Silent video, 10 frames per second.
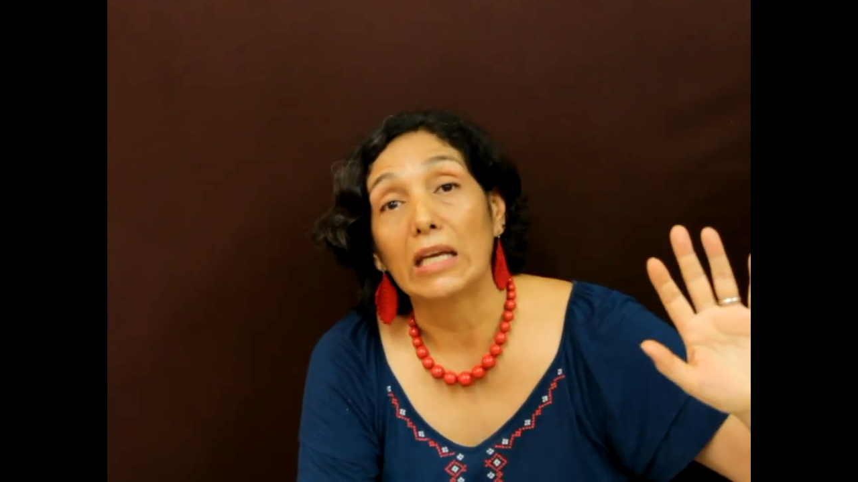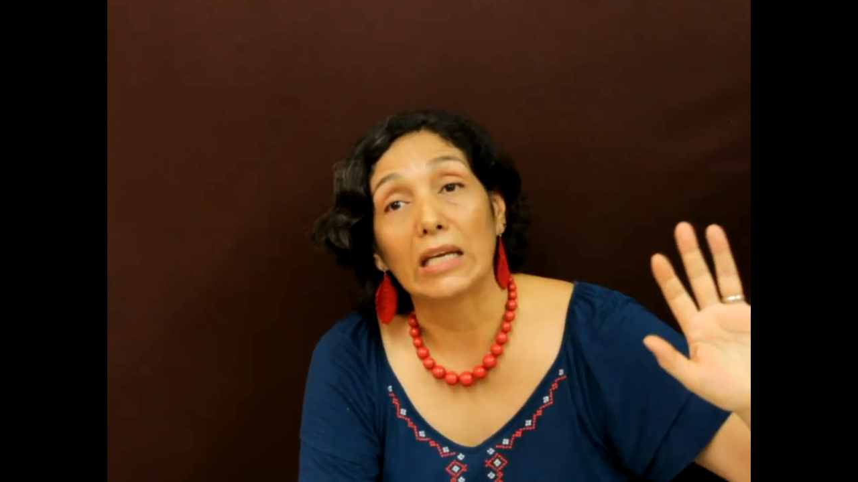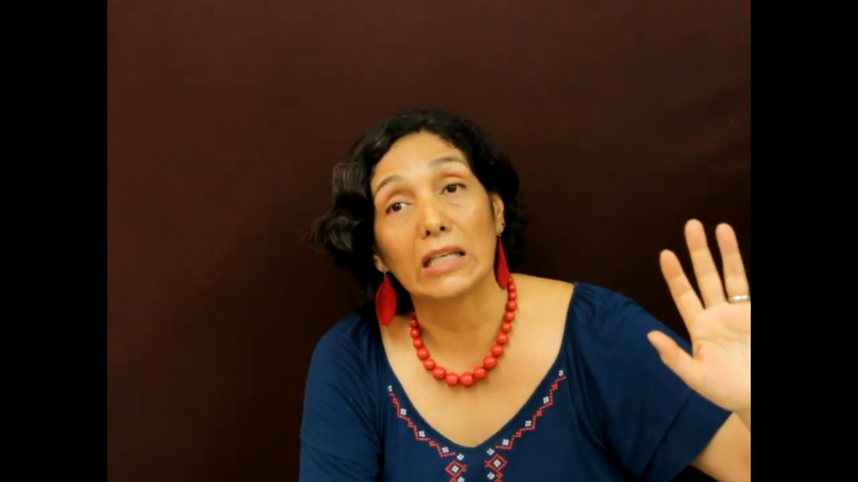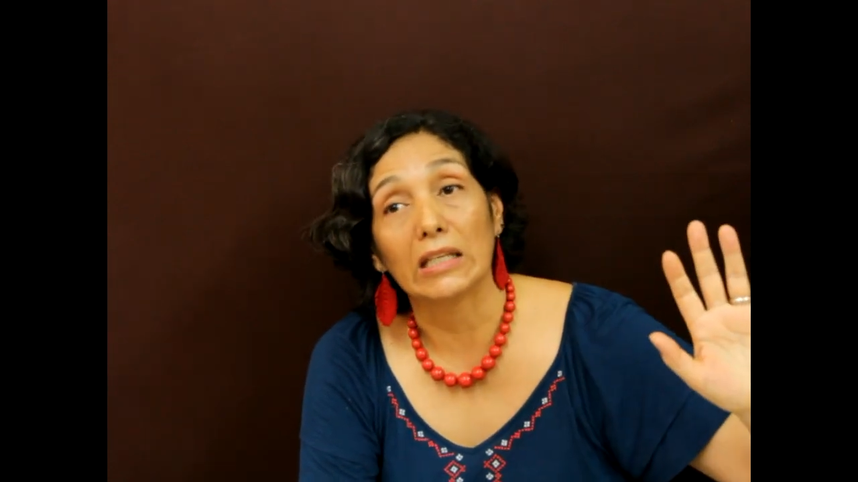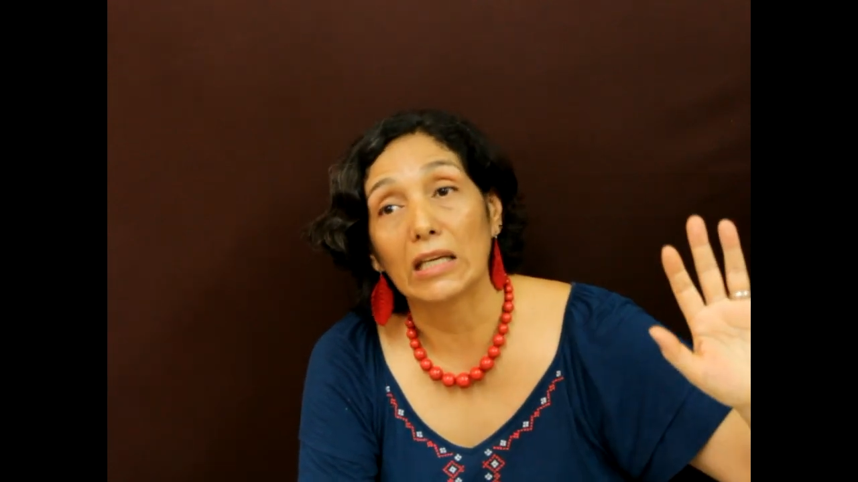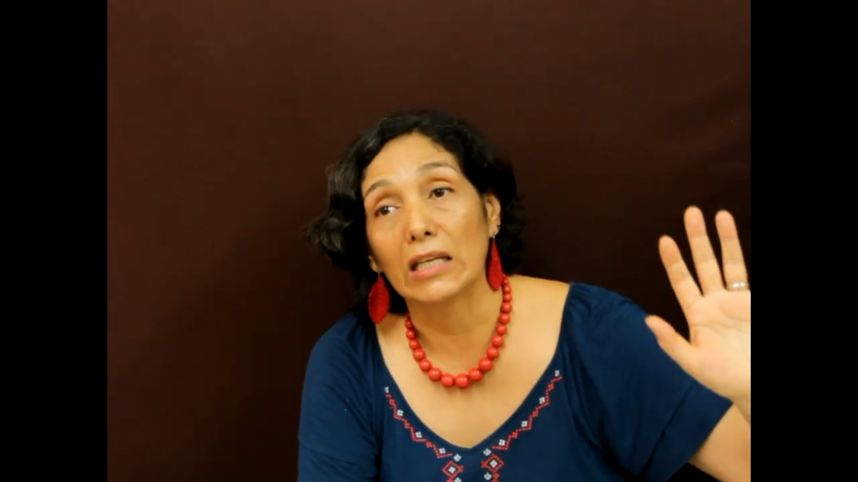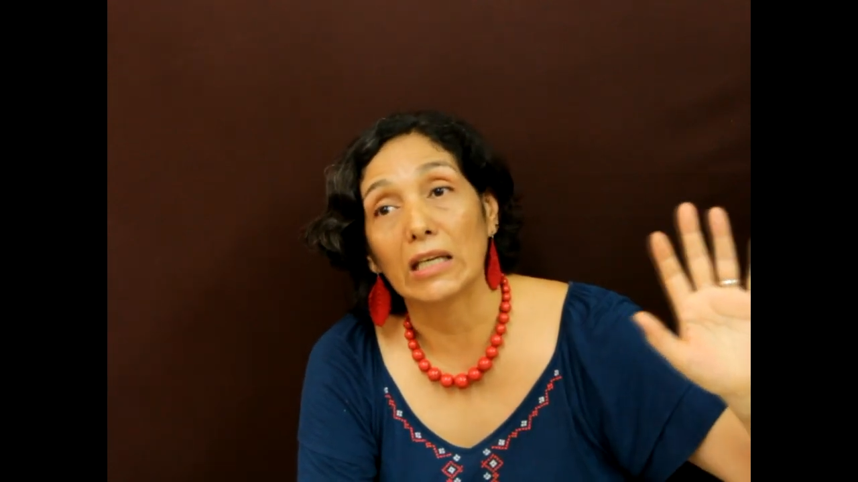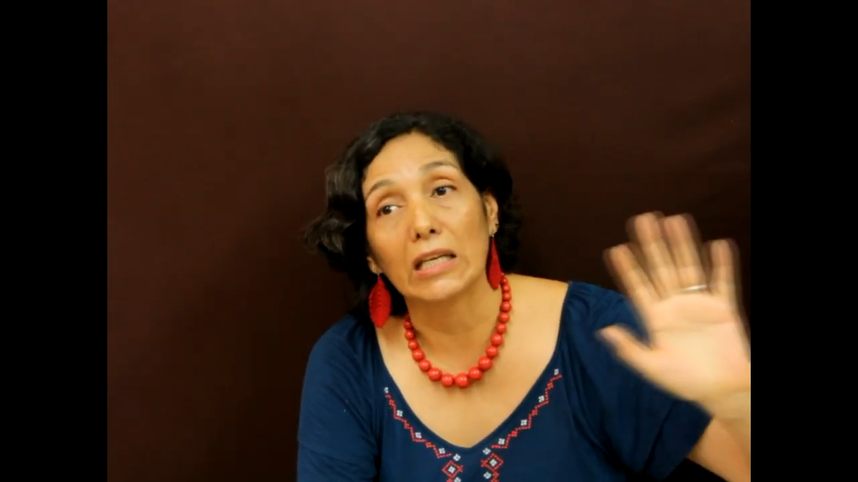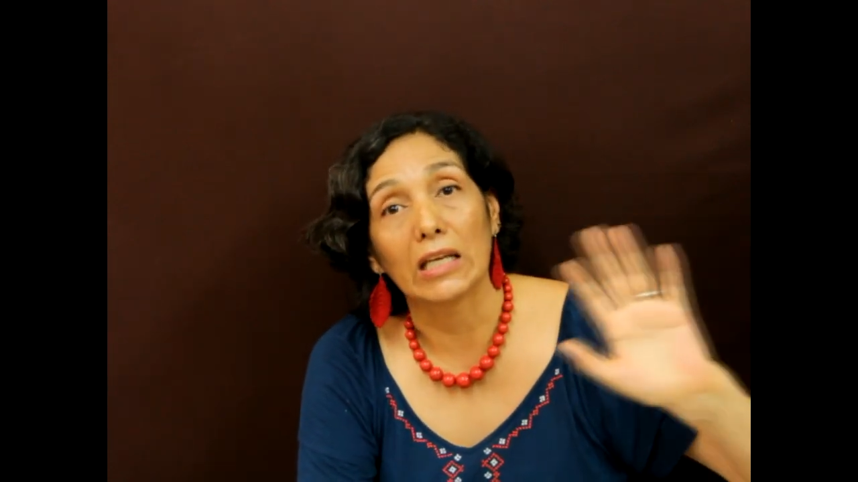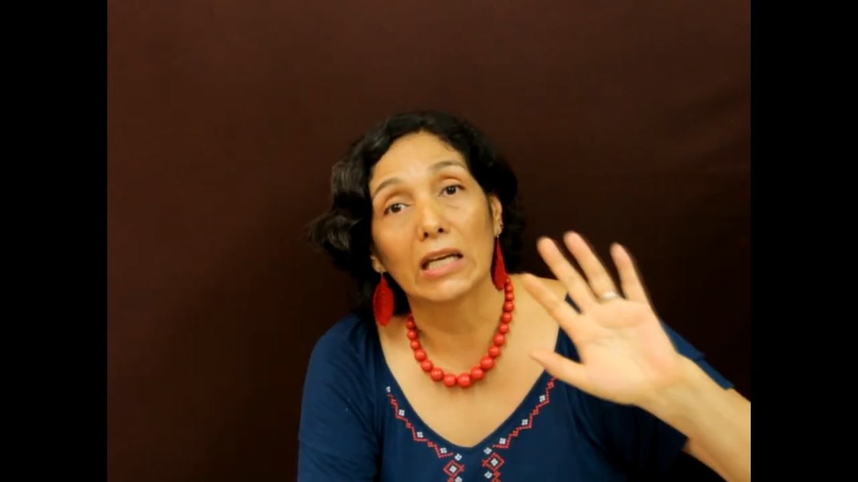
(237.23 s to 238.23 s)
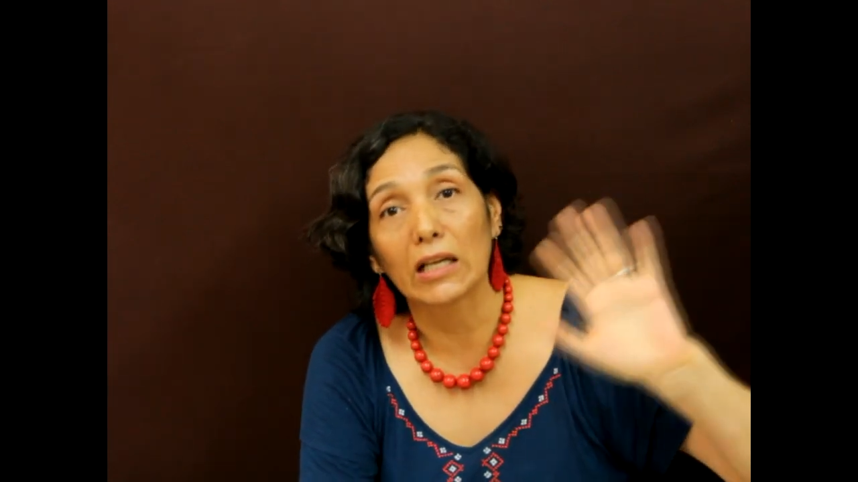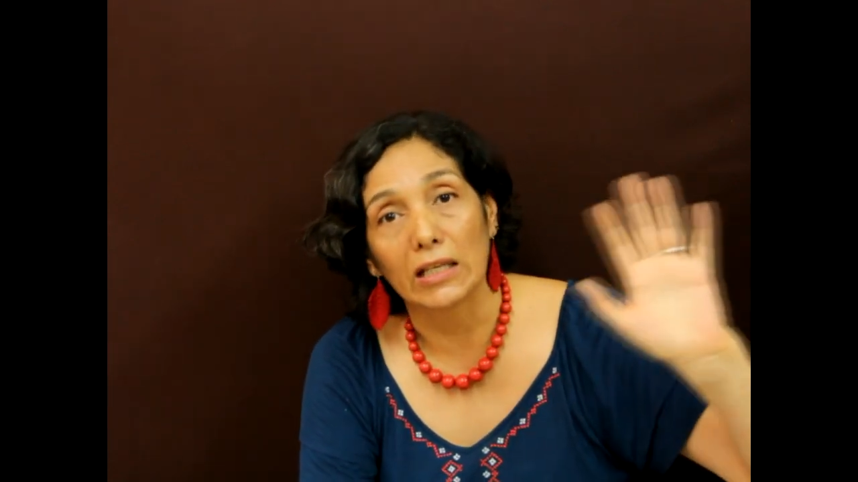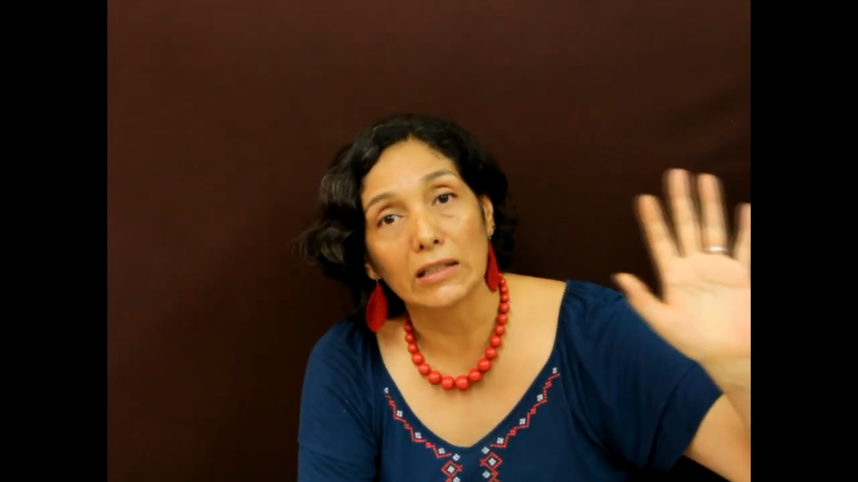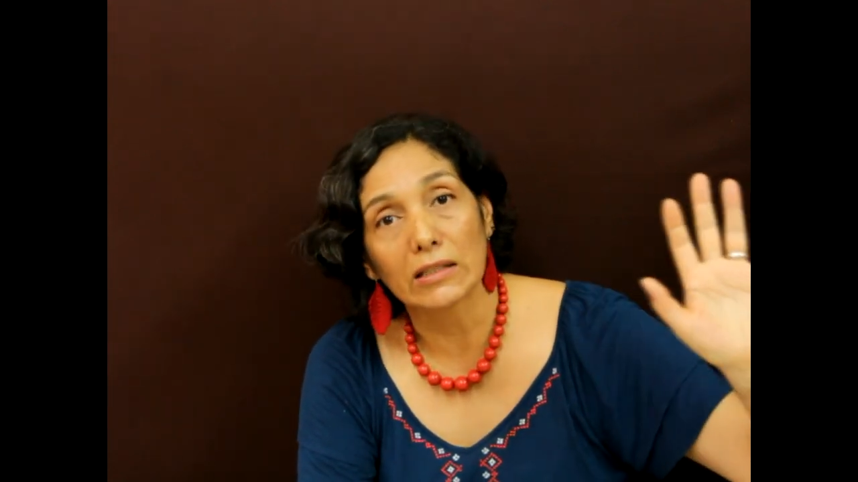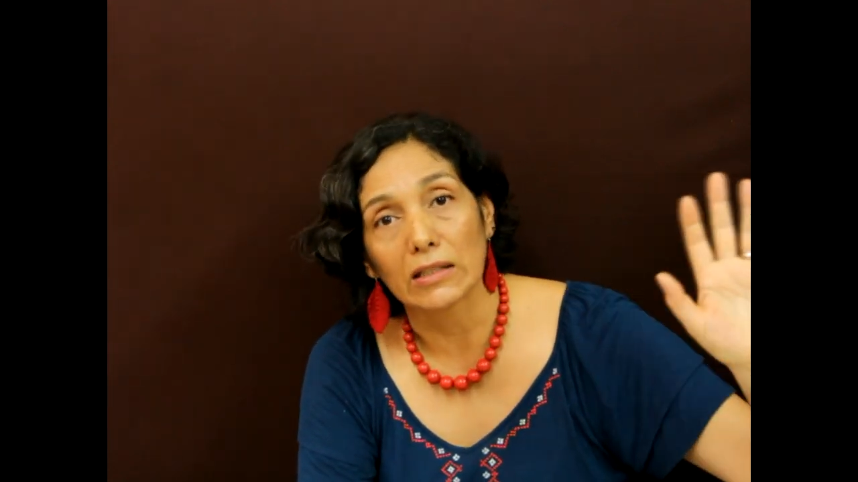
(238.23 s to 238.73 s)
in, in, in
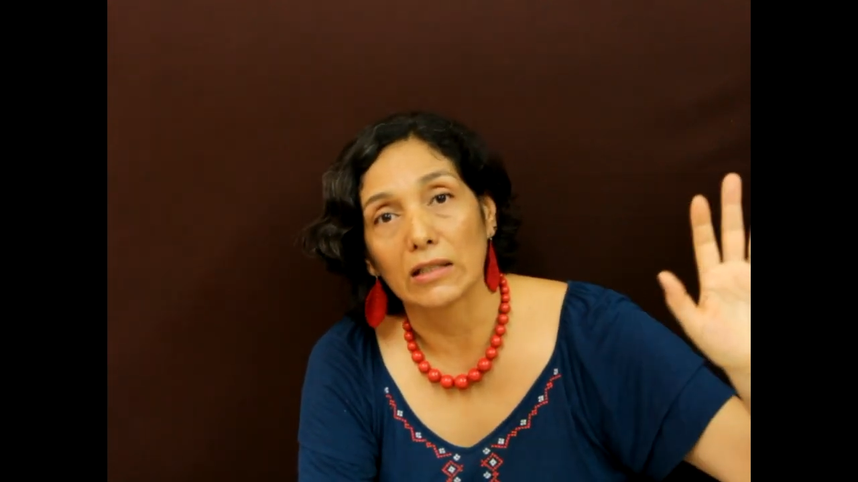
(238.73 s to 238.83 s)
England,